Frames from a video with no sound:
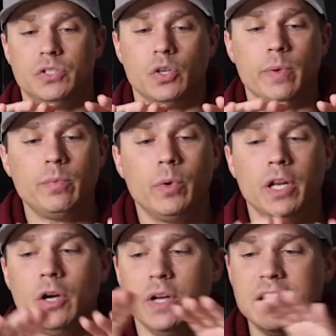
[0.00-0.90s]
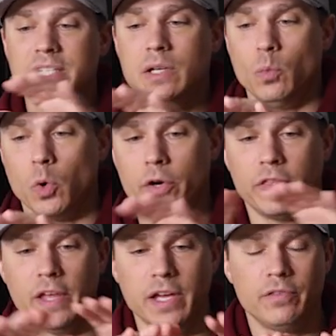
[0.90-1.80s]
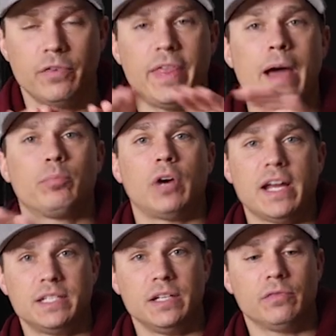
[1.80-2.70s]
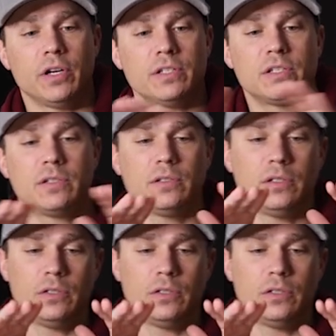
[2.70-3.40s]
So people wanna know, is it worth it for that price difference?